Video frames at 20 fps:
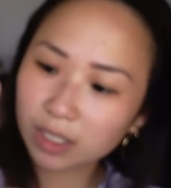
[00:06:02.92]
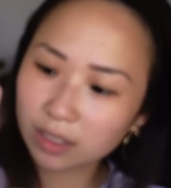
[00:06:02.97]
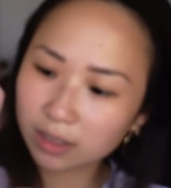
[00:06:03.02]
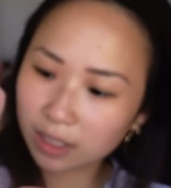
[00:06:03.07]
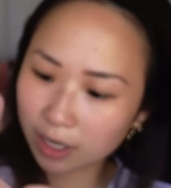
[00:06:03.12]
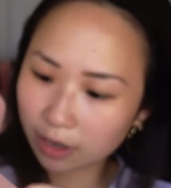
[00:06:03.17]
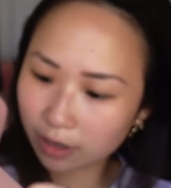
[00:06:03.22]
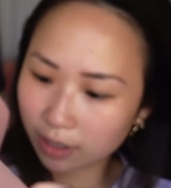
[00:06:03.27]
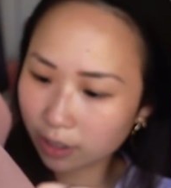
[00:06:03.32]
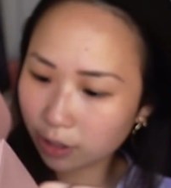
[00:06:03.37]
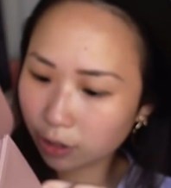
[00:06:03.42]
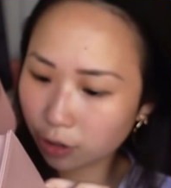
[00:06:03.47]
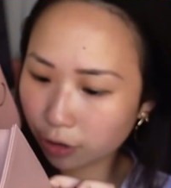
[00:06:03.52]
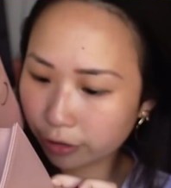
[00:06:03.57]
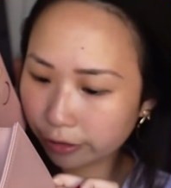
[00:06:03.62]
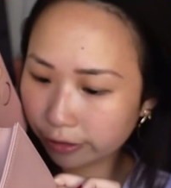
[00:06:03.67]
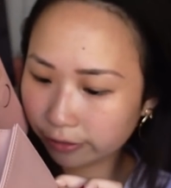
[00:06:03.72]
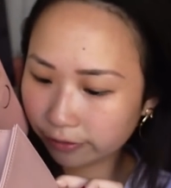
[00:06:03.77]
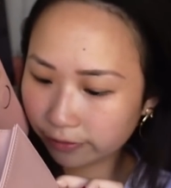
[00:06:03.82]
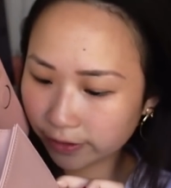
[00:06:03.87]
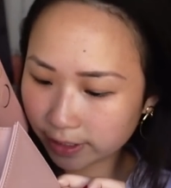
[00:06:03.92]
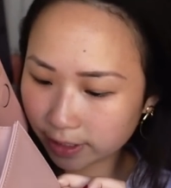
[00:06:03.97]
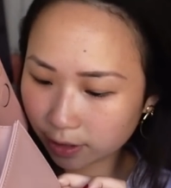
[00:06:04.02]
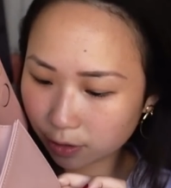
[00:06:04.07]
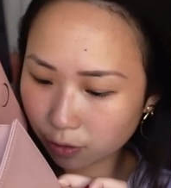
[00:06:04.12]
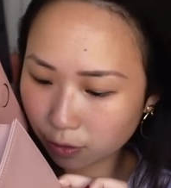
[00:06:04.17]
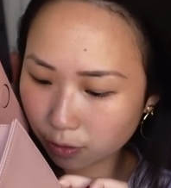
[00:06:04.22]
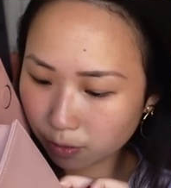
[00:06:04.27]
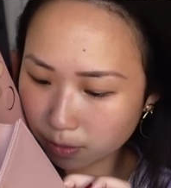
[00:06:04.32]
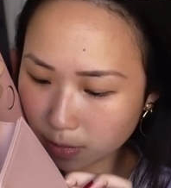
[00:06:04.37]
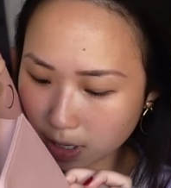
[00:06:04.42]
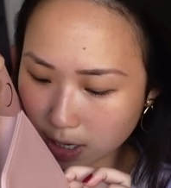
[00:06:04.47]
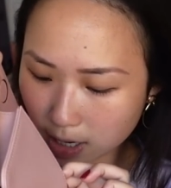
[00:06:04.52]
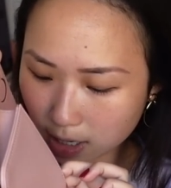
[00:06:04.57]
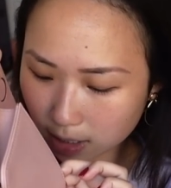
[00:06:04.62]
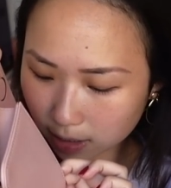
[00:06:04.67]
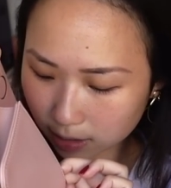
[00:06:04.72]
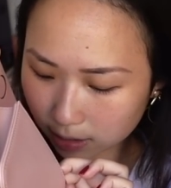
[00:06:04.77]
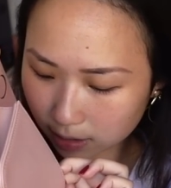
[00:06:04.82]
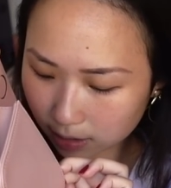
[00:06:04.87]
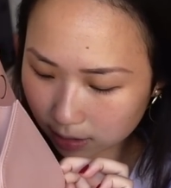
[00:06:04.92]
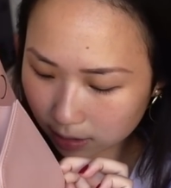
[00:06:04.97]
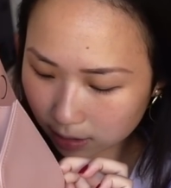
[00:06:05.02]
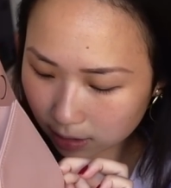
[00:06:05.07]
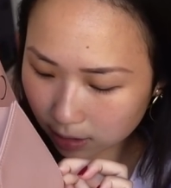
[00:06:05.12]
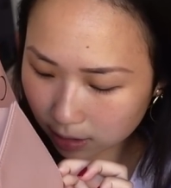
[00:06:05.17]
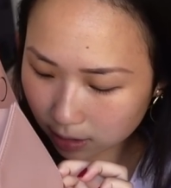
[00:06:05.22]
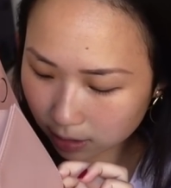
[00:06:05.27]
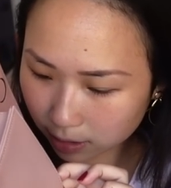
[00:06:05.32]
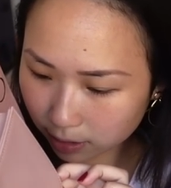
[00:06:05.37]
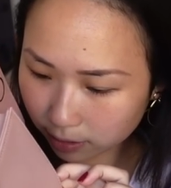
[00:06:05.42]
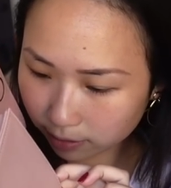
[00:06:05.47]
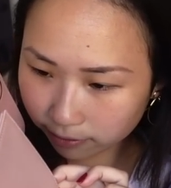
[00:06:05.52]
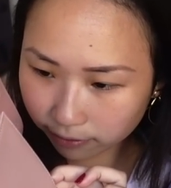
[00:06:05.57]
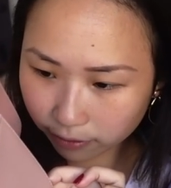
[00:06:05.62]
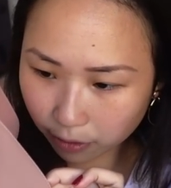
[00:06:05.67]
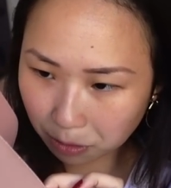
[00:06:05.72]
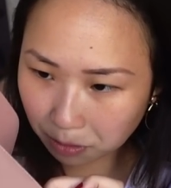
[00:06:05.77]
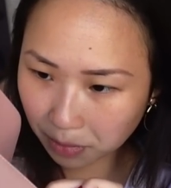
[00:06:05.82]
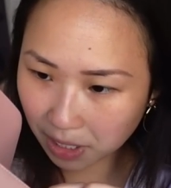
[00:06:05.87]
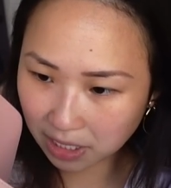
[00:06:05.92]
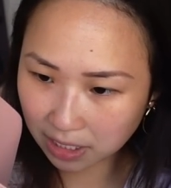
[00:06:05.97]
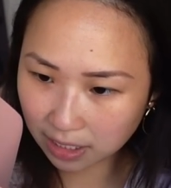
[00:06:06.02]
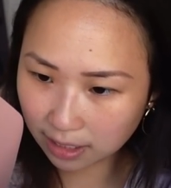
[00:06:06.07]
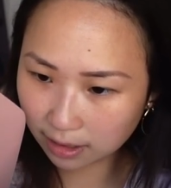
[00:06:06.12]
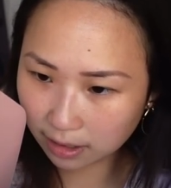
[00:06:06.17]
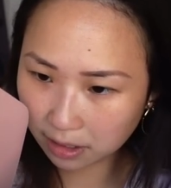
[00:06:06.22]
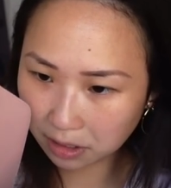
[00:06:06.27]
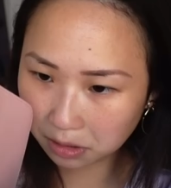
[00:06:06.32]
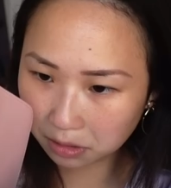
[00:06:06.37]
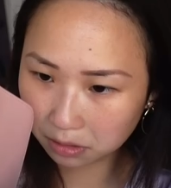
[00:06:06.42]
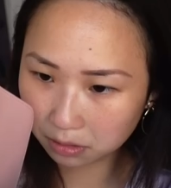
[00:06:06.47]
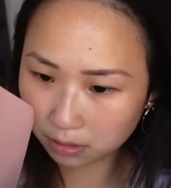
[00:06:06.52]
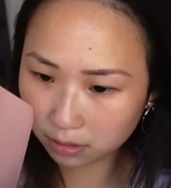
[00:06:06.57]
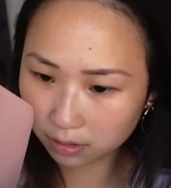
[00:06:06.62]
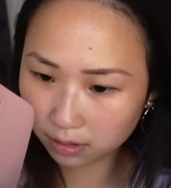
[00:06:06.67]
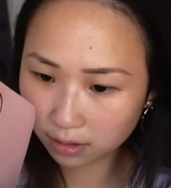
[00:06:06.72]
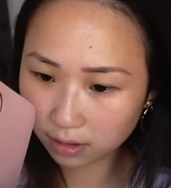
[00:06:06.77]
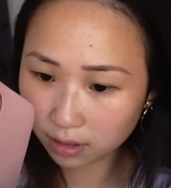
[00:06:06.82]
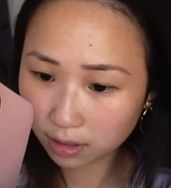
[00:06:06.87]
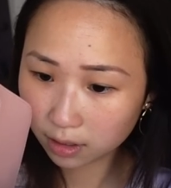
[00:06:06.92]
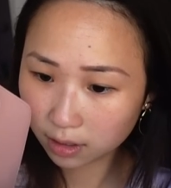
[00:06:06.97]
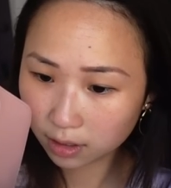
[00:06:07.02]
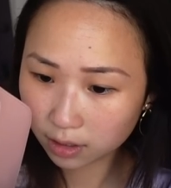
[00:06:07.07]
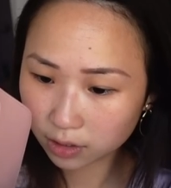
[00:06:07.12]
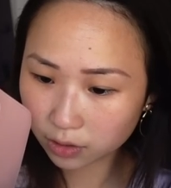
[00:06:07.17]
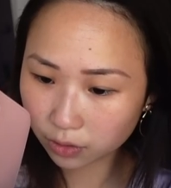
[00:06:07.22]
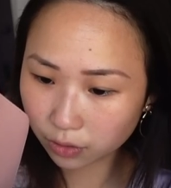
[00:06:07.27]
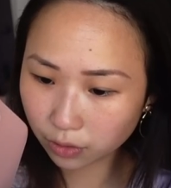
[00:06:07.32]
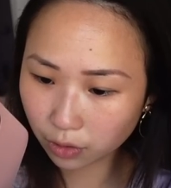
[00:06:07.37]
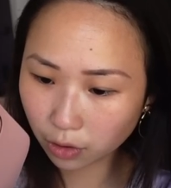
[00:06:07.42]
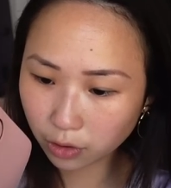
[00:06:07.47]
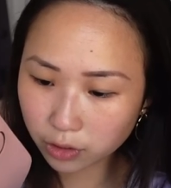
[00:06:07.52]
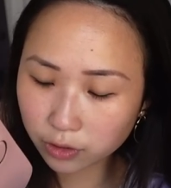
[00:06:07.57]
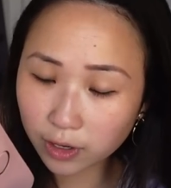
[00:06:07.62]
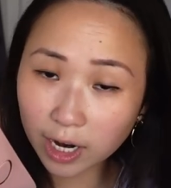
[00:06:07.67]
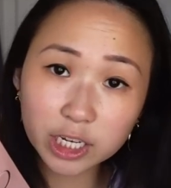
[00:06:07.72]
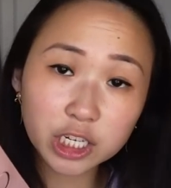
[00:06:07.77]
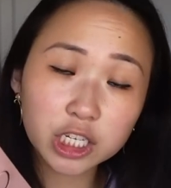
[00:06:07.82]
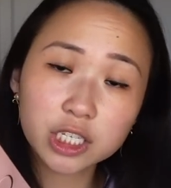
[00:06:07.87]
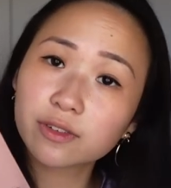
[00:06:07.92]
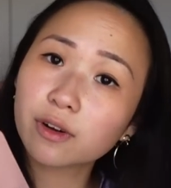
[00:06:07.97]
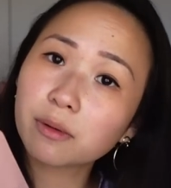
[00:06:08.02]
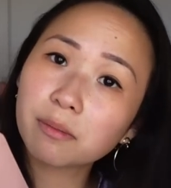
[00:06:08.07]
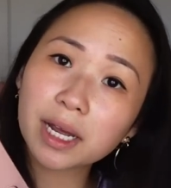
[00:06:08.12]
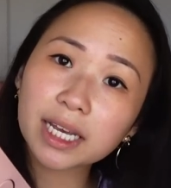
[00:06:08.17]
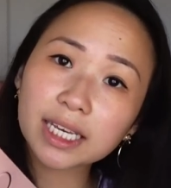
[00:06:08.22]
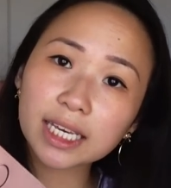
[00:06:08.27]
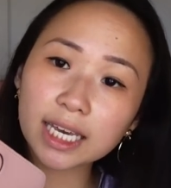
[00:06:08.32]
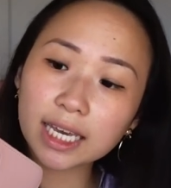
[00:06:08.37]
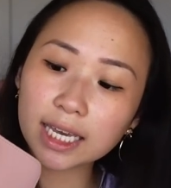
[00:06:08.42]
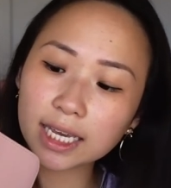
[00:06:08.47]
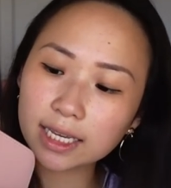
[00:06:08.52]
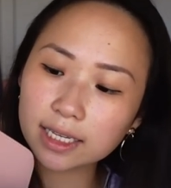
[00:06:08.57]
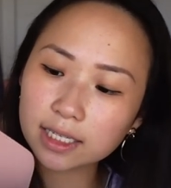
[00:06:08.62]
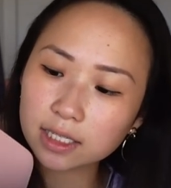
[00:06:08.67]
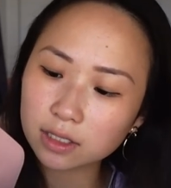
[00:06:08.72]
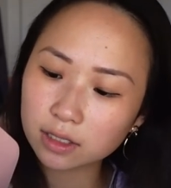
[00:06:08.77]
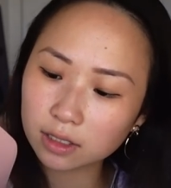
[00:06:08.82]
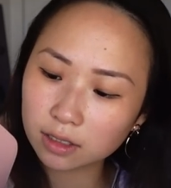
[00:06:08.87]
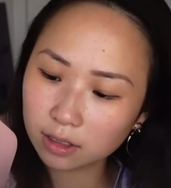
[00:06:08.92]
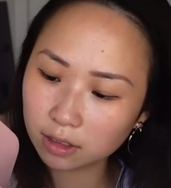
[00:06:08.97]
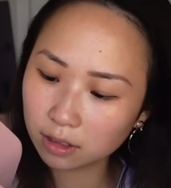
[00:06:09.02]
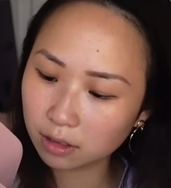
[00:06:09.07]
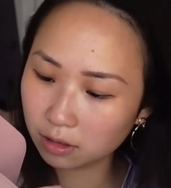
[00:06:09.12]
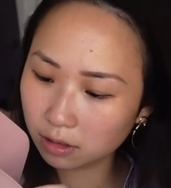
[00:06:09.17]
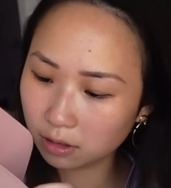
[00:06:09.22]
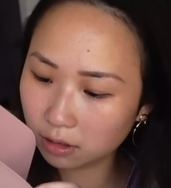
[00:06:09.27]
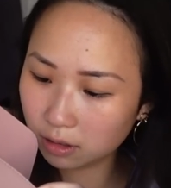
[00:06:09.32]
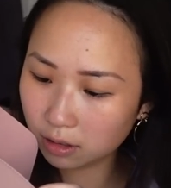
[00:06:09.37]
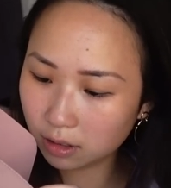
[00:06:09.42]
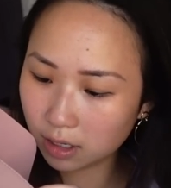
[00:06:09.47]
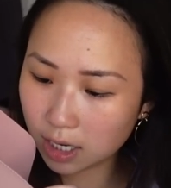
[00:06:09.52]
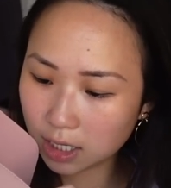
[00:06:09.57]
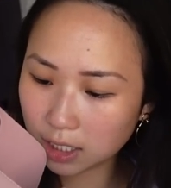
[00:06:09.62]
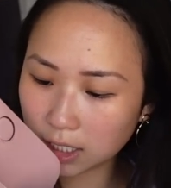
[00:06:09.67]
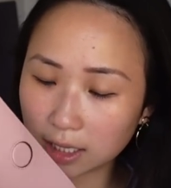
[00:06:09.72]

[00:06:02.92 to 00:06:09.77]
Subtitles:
there are no physical marks from anything. So no scratches from my keys and